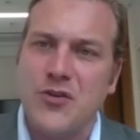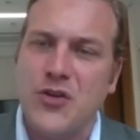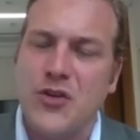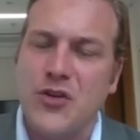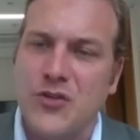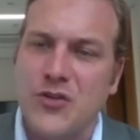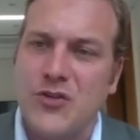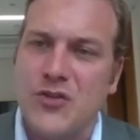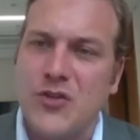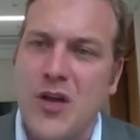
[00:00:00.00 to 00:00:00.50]
to
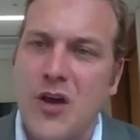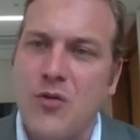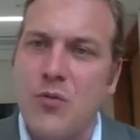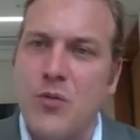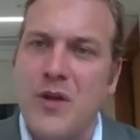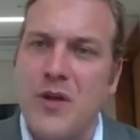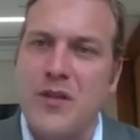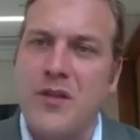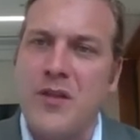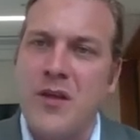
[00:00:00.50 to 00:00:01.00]
consult
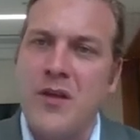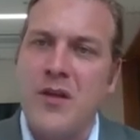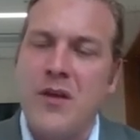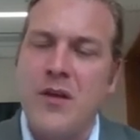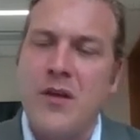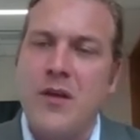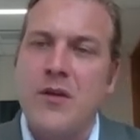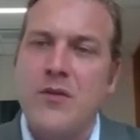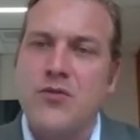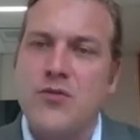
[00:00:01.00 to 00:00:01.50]
with
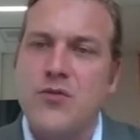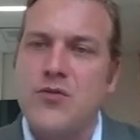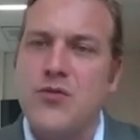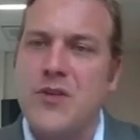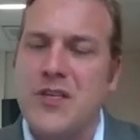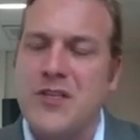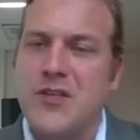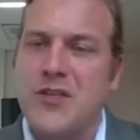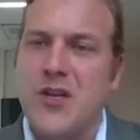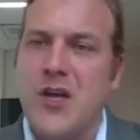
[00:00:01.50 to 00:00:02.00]

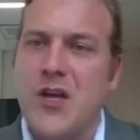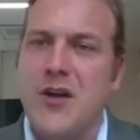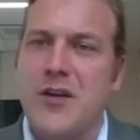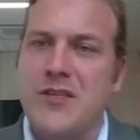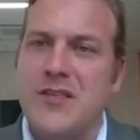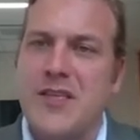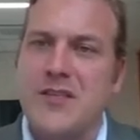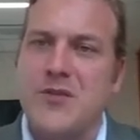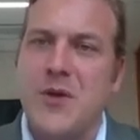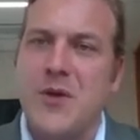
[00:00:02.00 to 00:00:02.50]
traditional
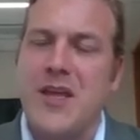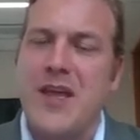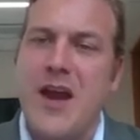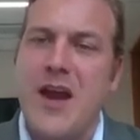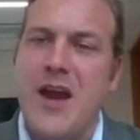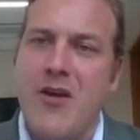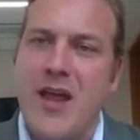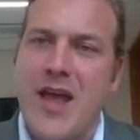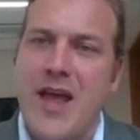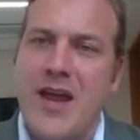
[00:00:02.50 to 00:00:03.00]
owners as we
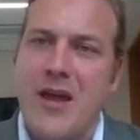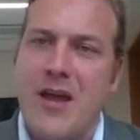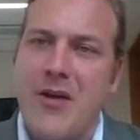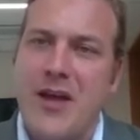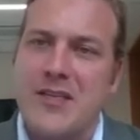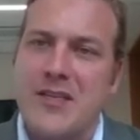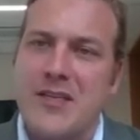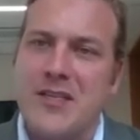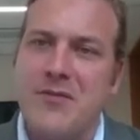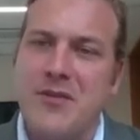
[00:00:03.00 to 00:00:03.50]
carry out our
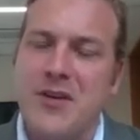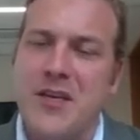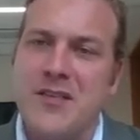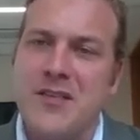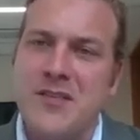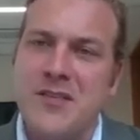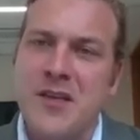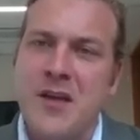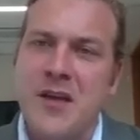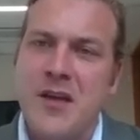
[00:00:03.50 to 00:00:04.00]

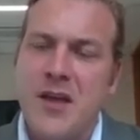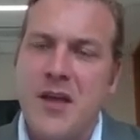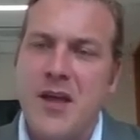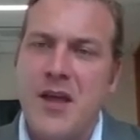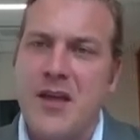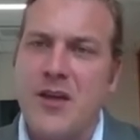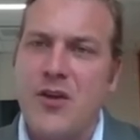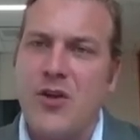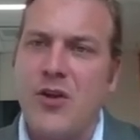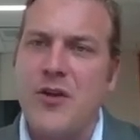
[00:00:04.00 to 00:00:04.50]
activities,
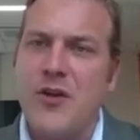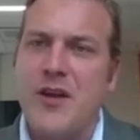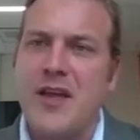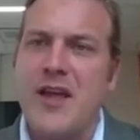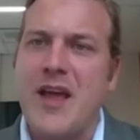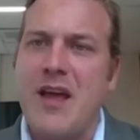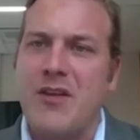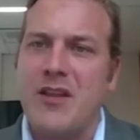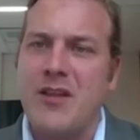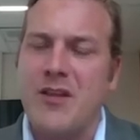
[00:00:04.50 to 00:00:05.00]
including
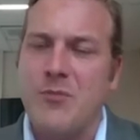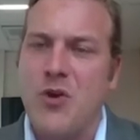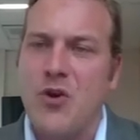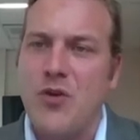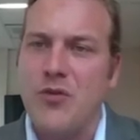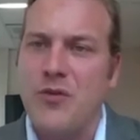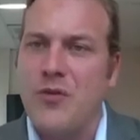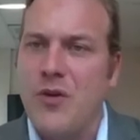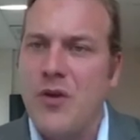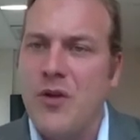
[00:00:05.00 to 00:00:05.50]
having them
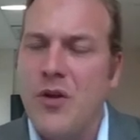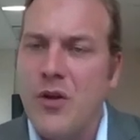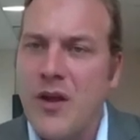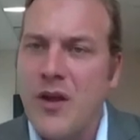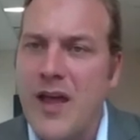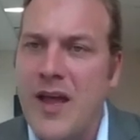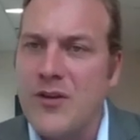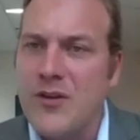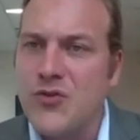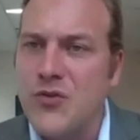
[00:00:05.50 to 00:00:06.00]
on
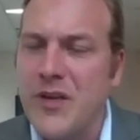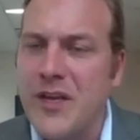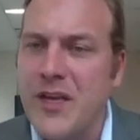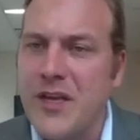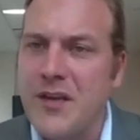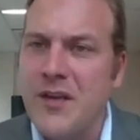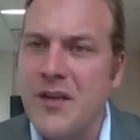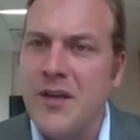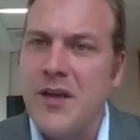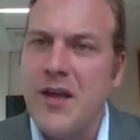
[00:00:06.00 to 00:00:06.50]

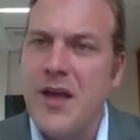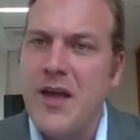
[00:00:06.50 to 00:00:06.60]
country